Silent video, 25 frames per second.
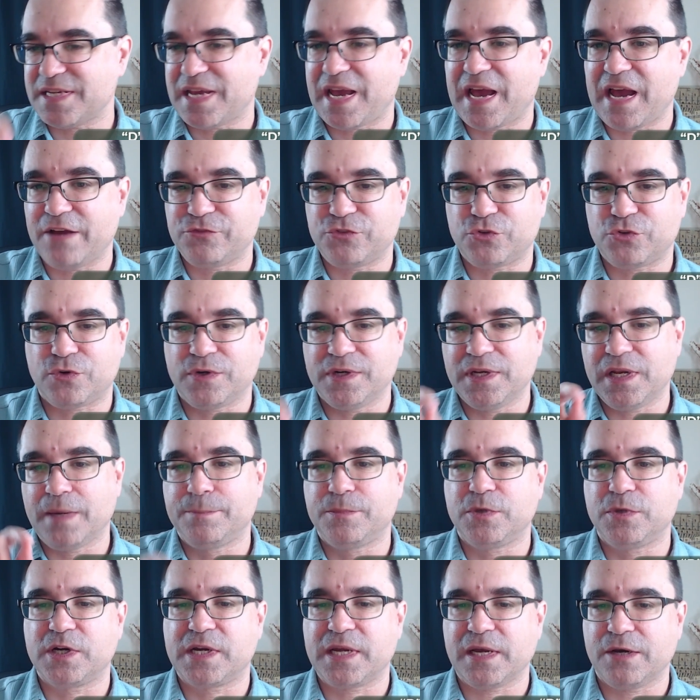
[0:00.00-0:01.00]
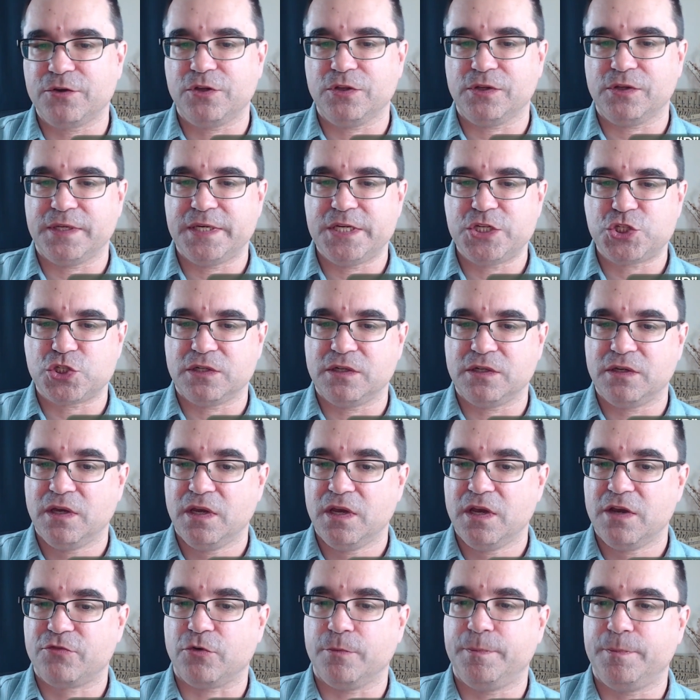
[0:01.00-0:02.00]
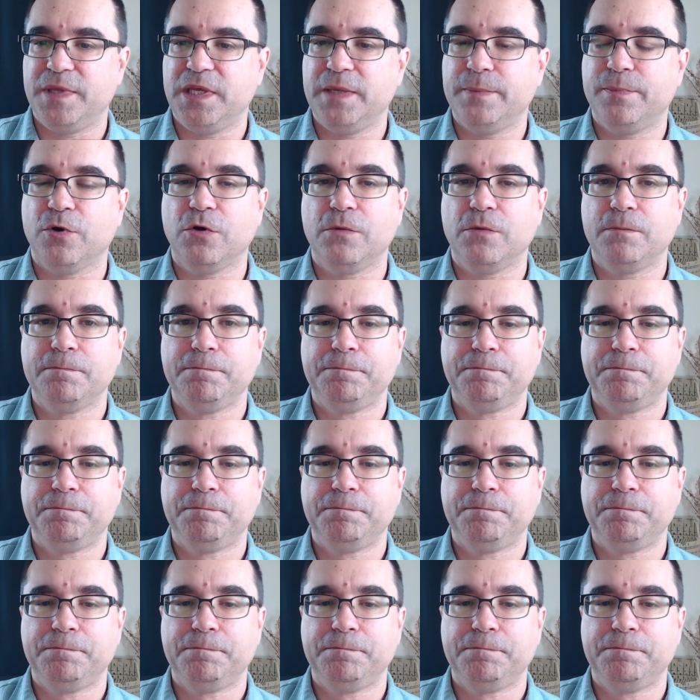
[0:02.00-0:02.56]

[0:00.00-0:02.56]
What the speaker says: after a number calculation for people,